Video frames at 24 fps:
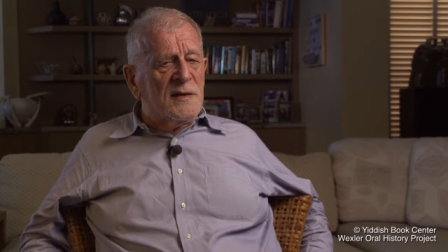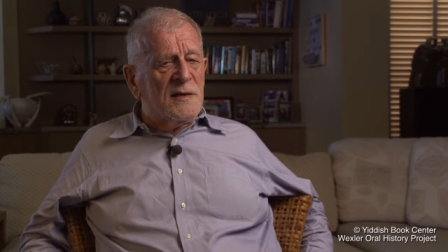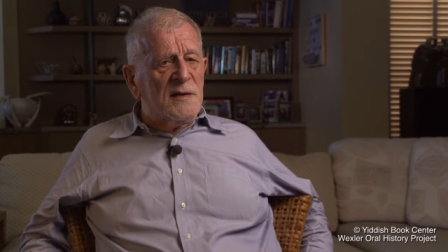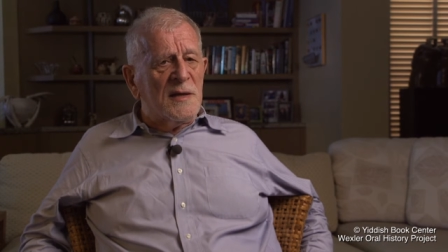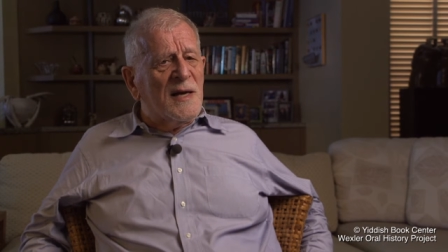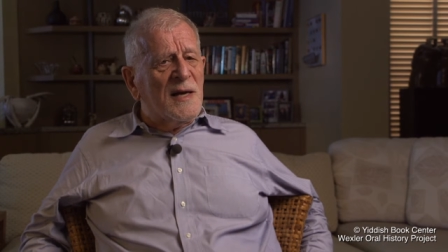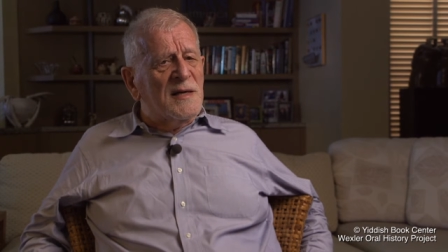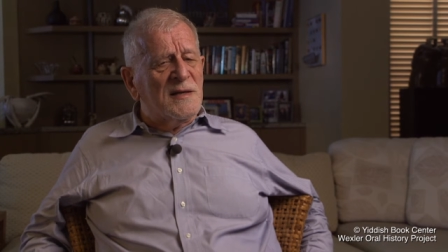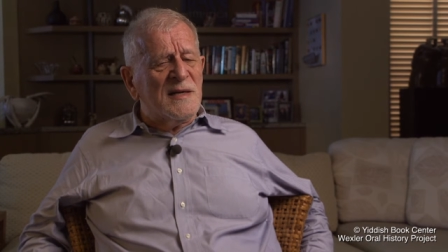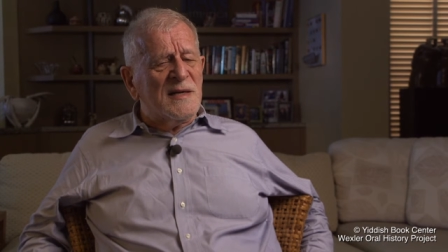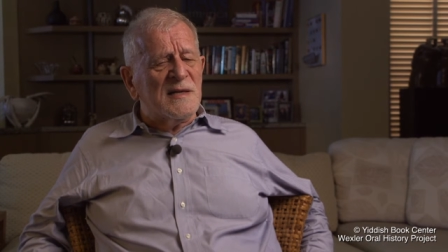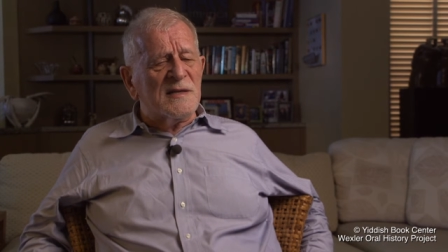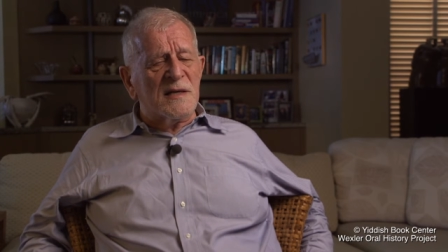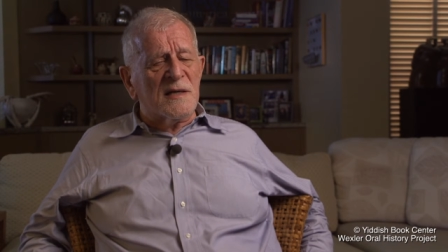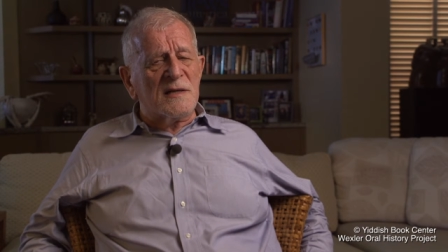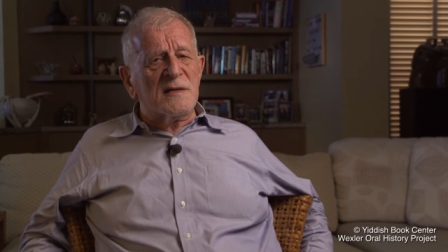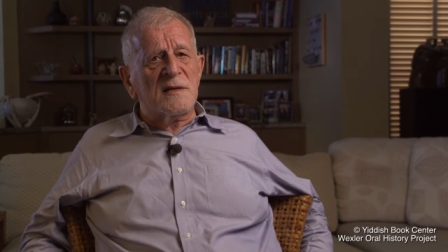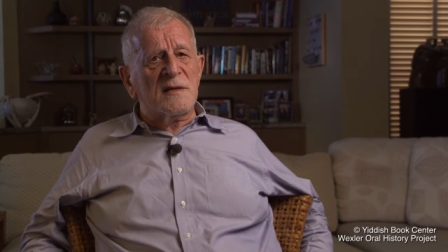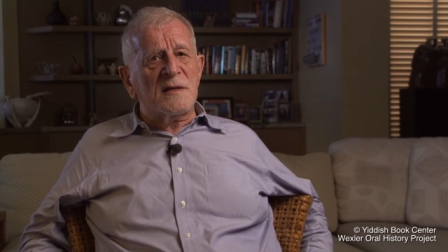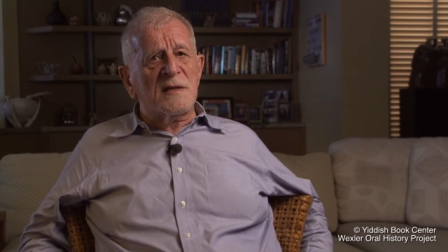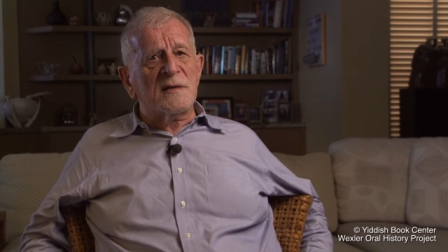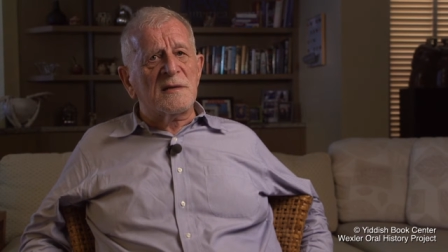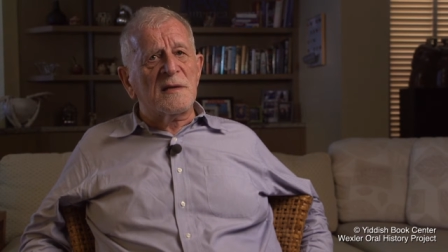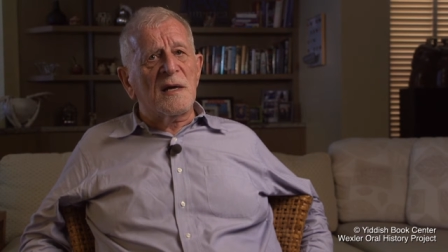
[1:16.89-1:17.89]

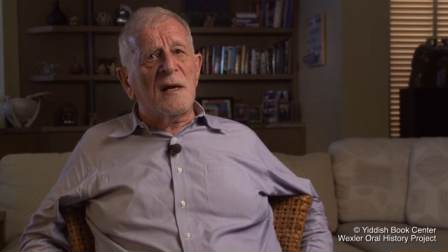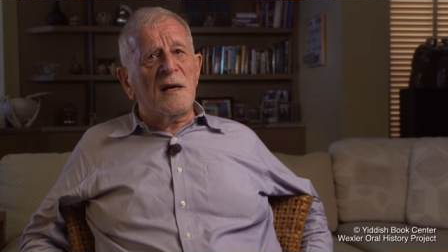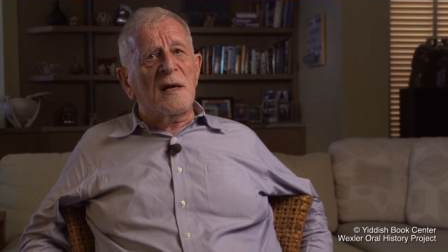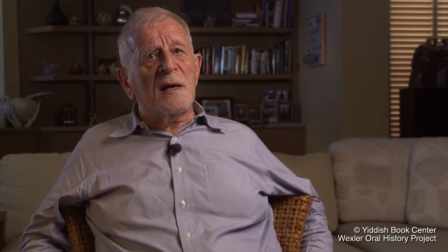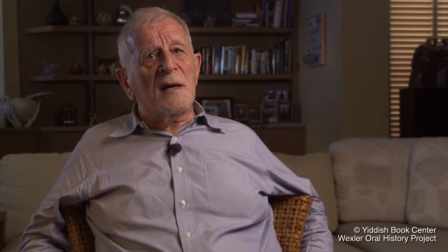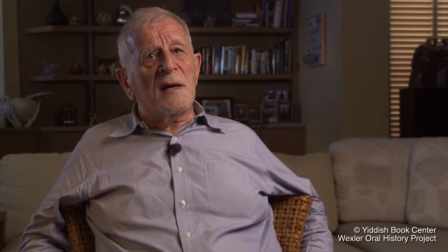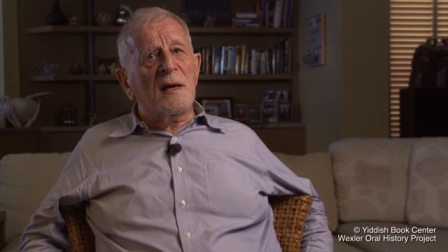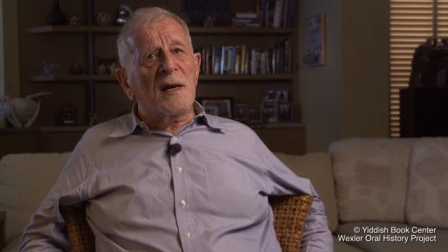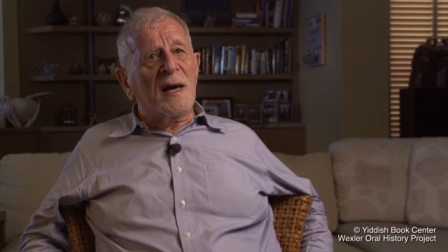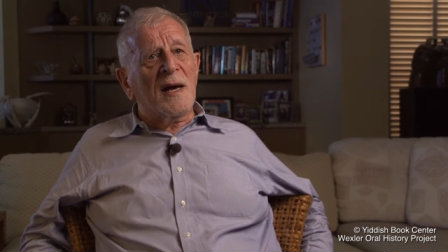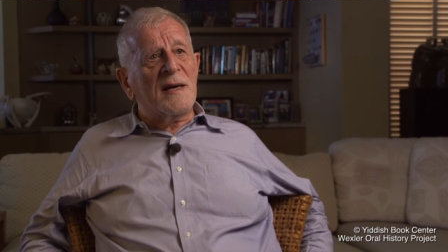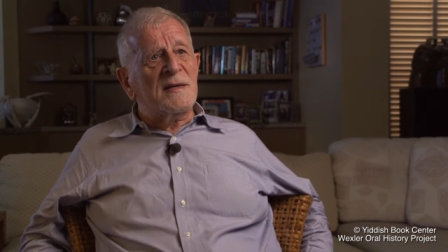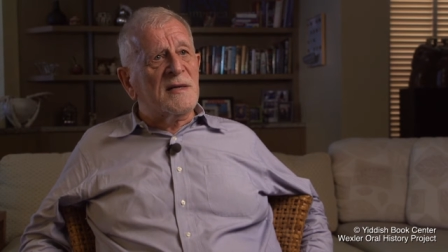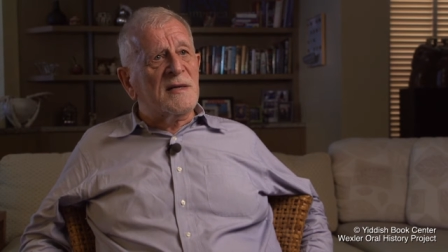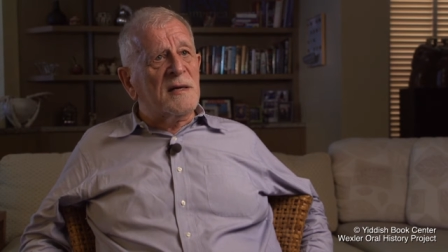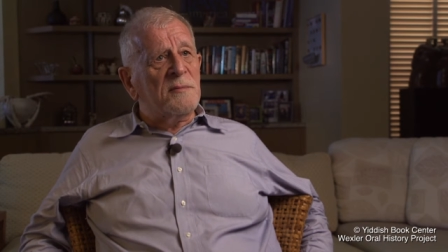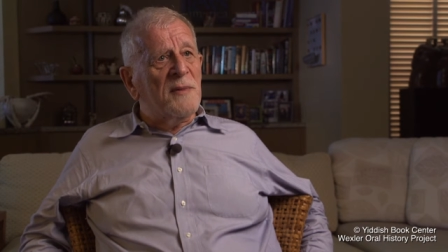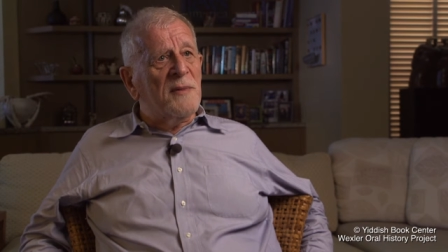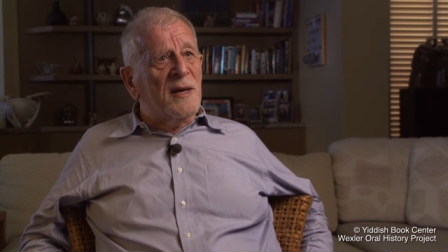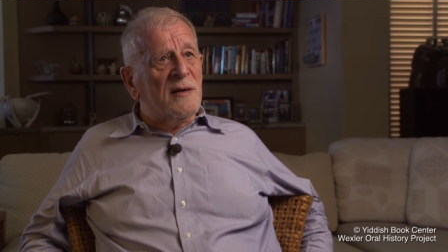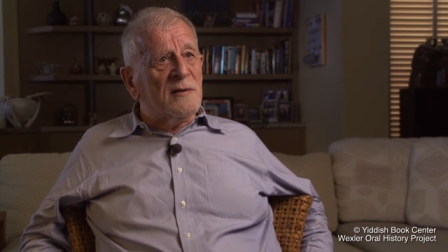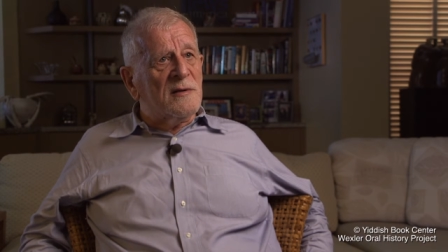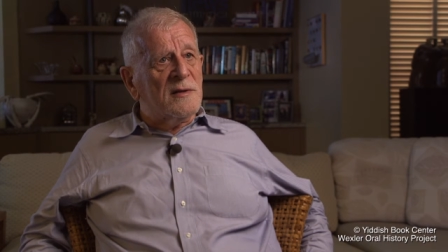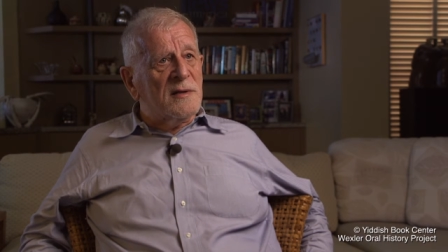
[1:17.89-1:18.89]
1860s, Isaac
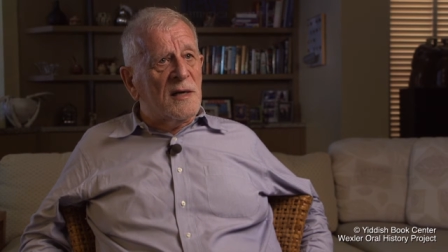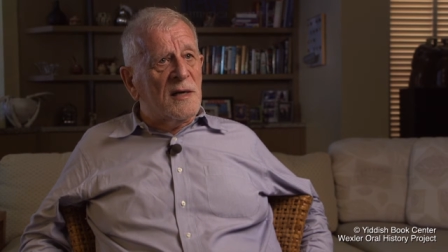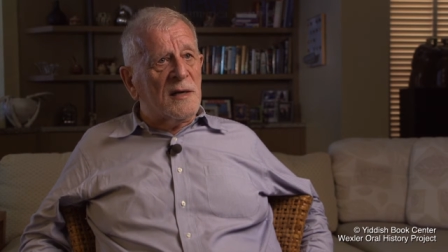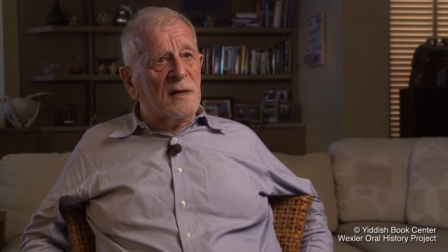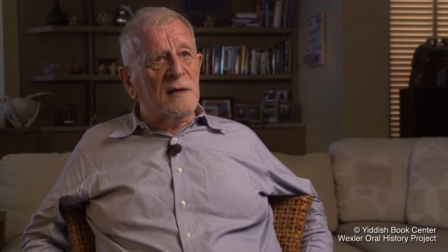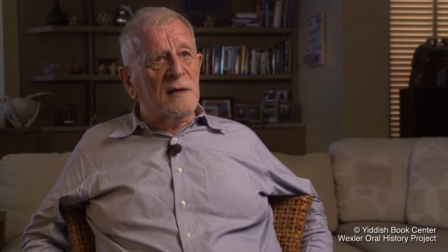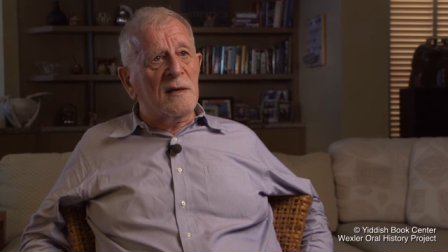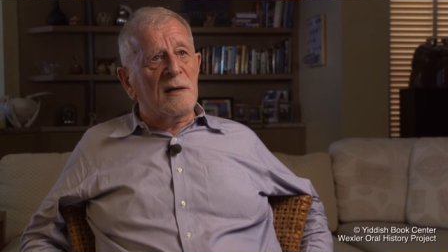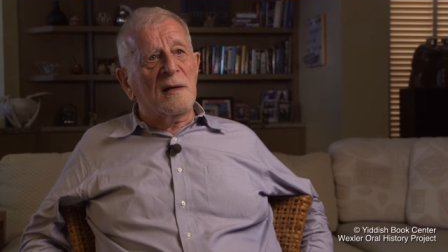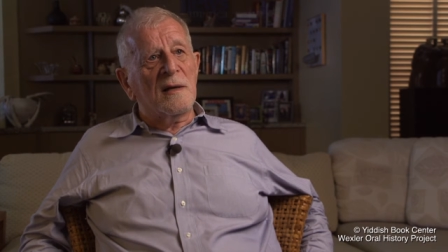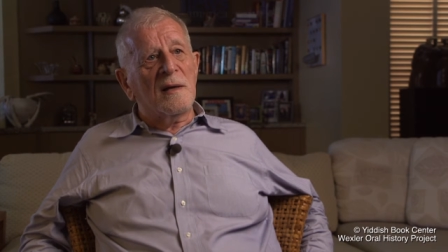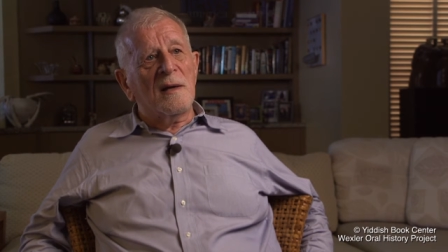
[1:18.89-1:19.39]
Mayer Dick.